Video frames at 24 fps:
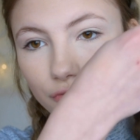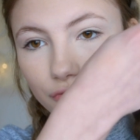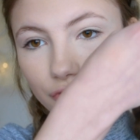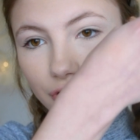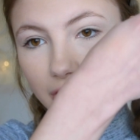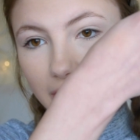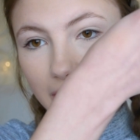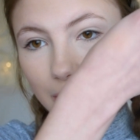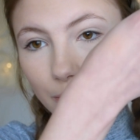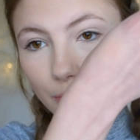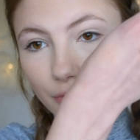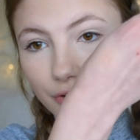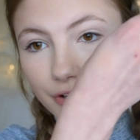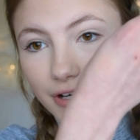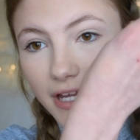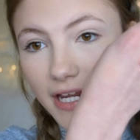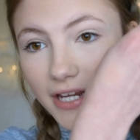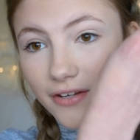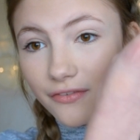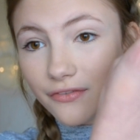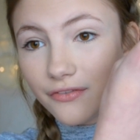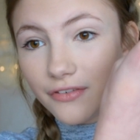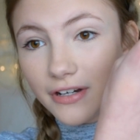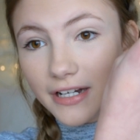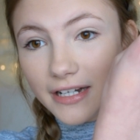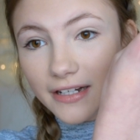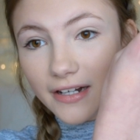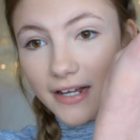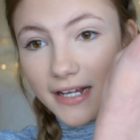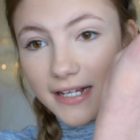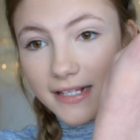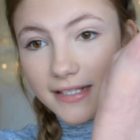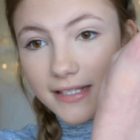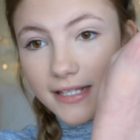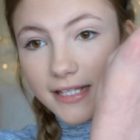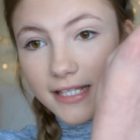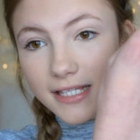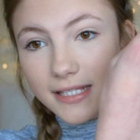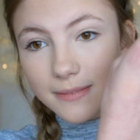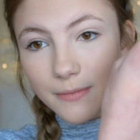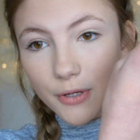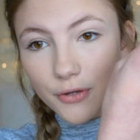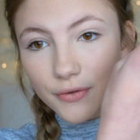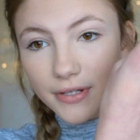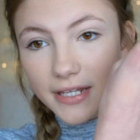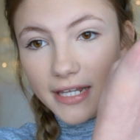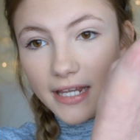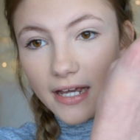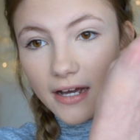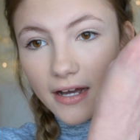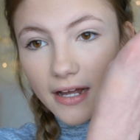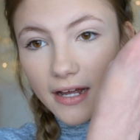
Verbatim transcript: really want a really nice smoky